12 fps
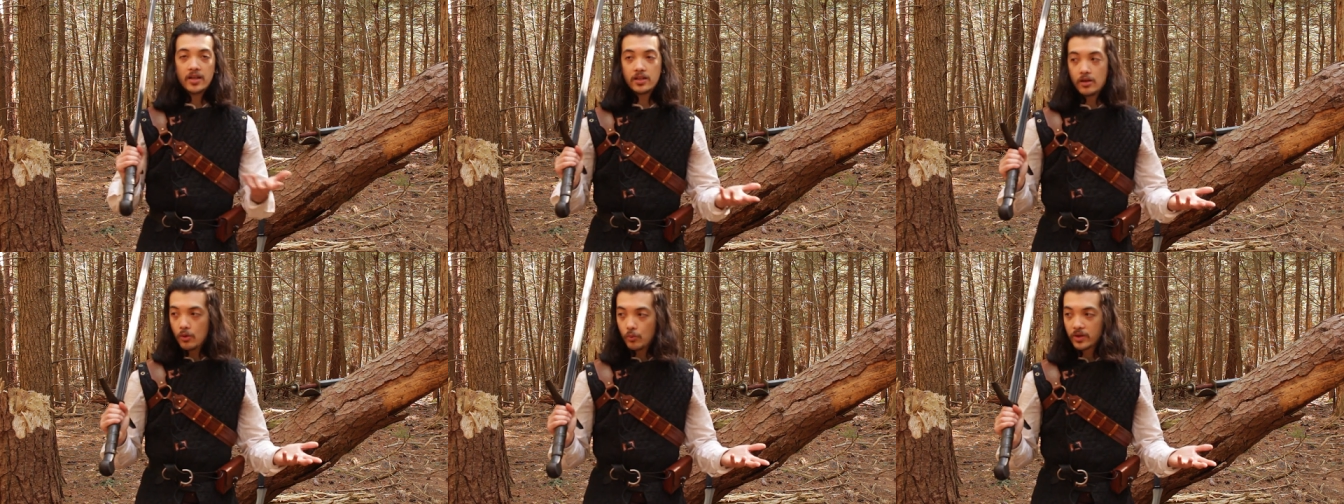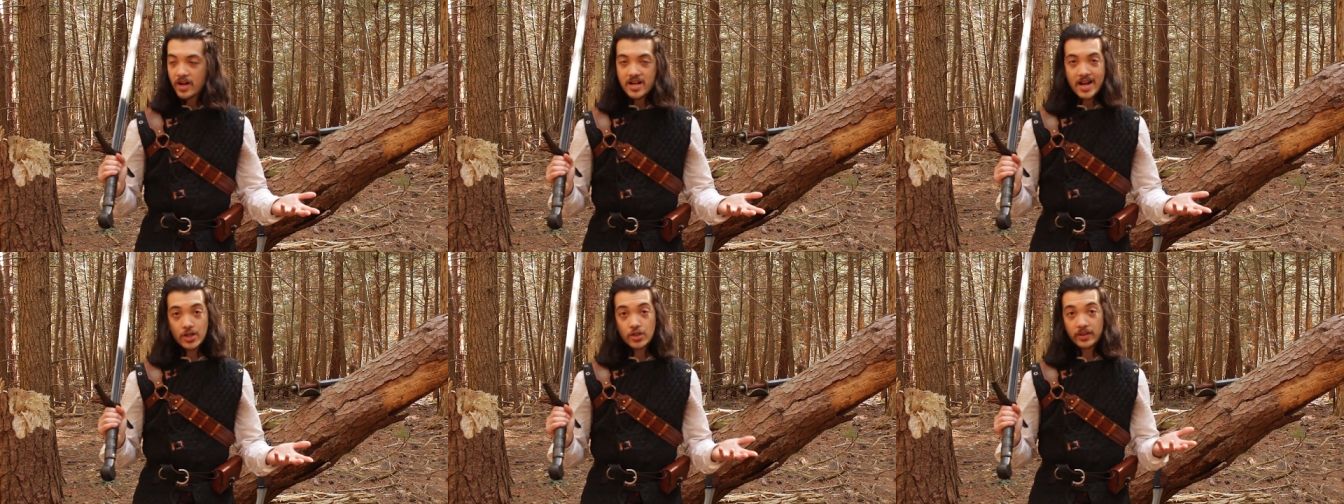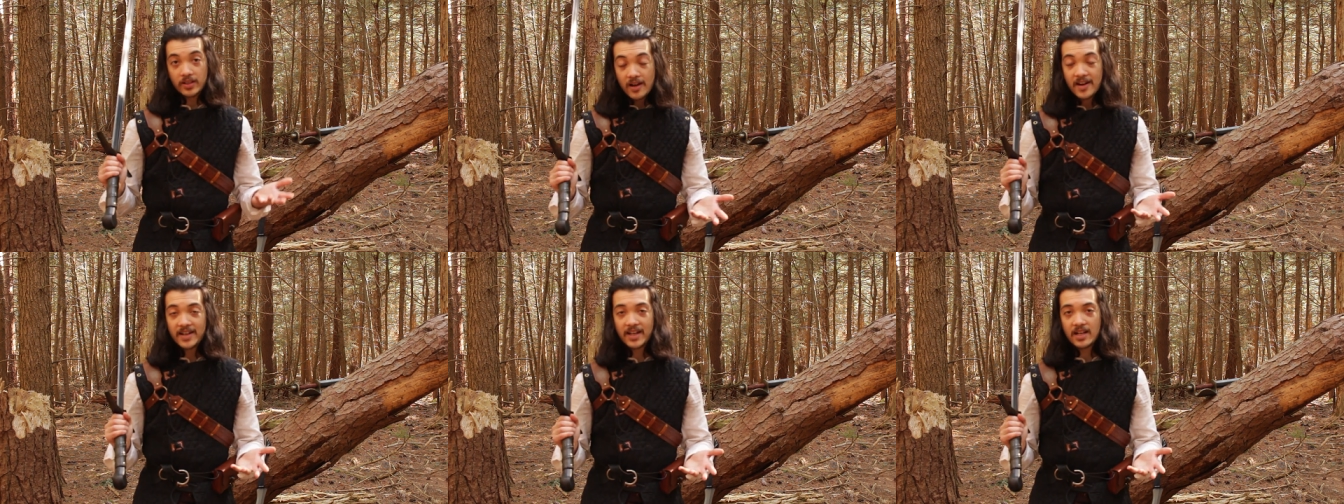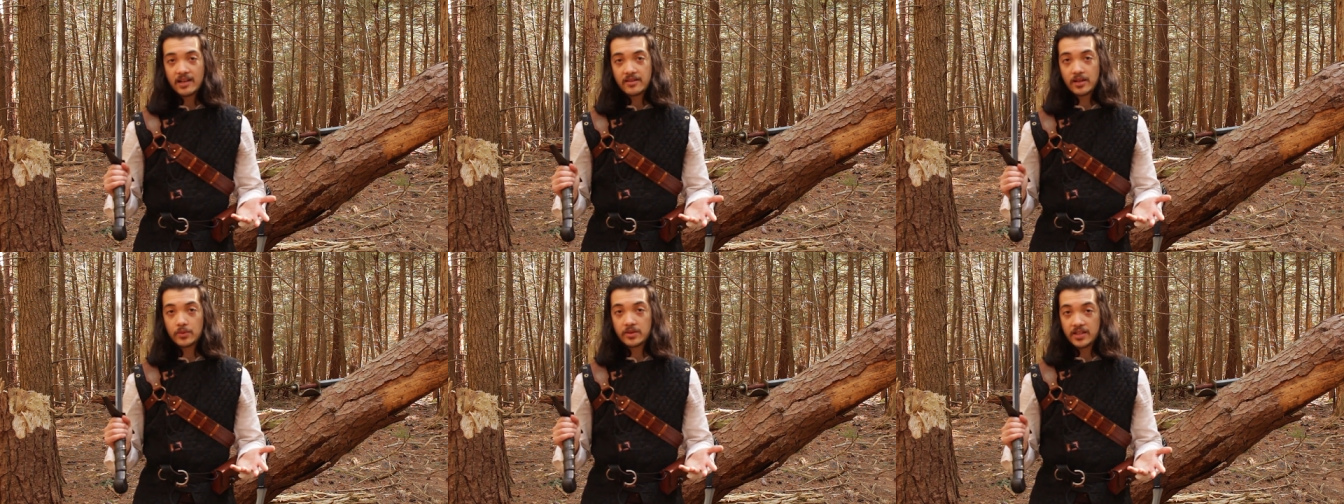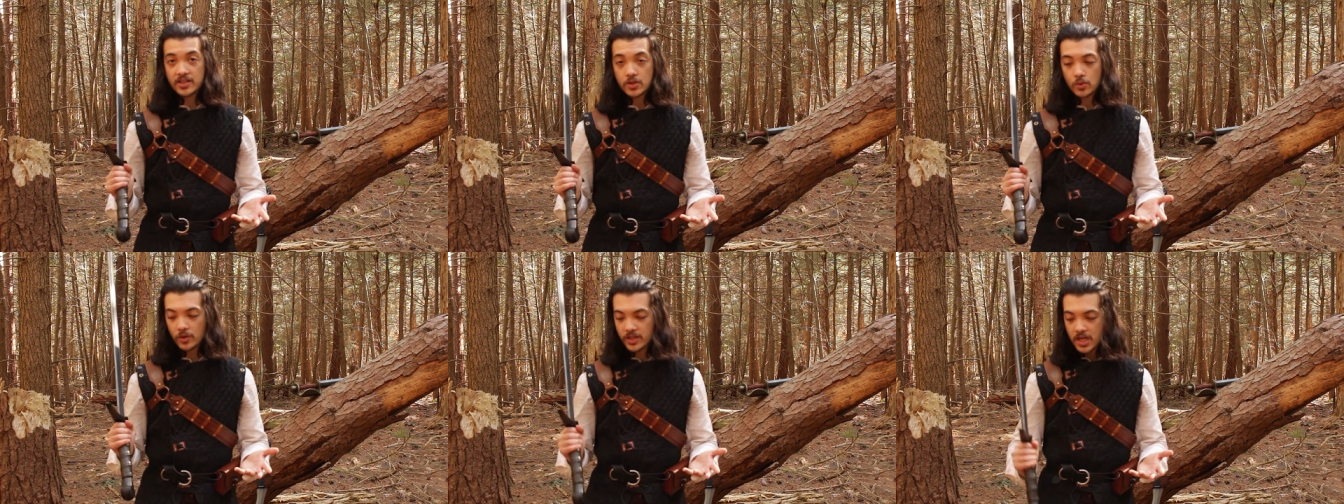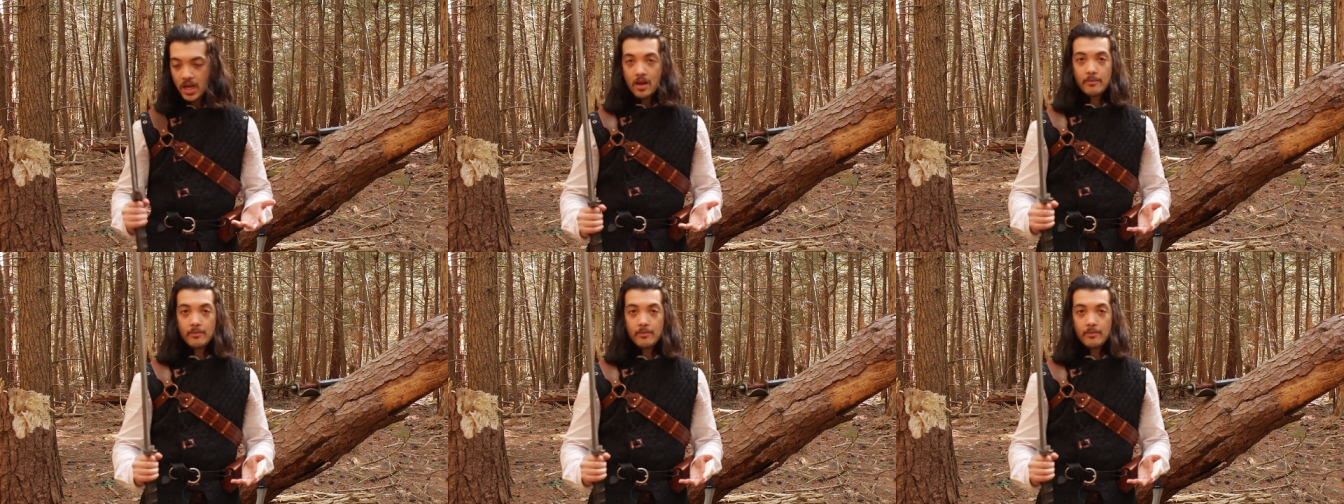you know, we're not actually cutting anything with these swords,